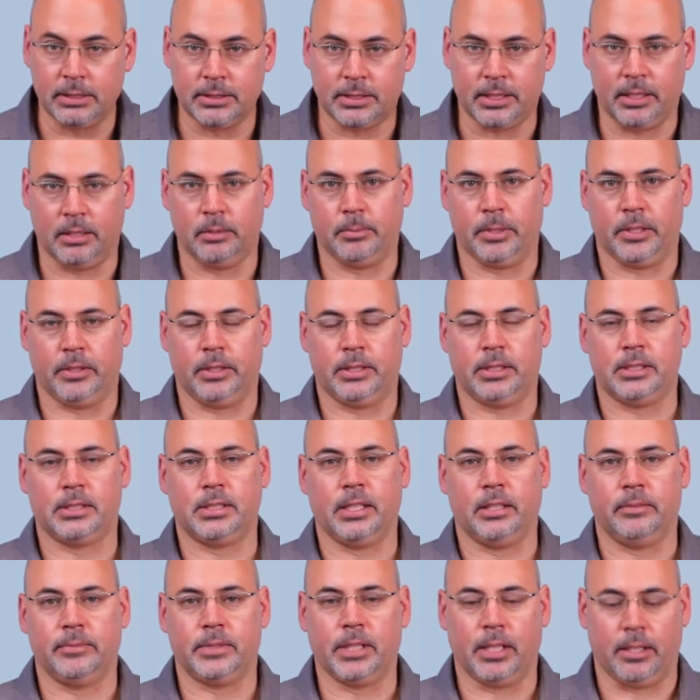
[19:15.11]
center mount at the
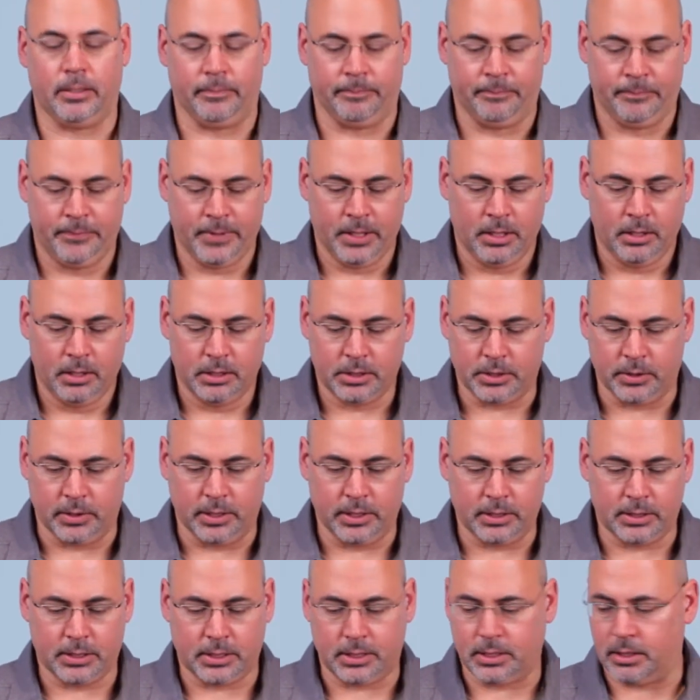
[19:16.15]
same time. So
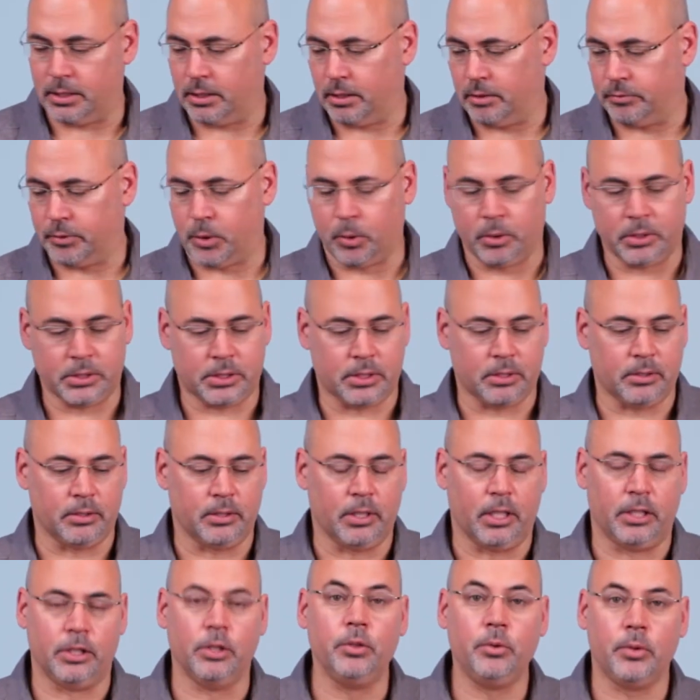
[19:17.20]
that's of course
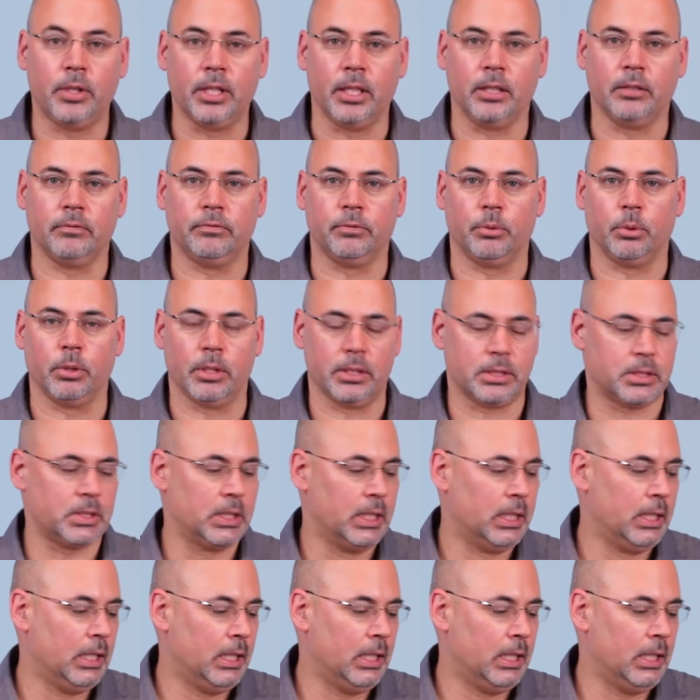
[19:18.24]
a new thing for us,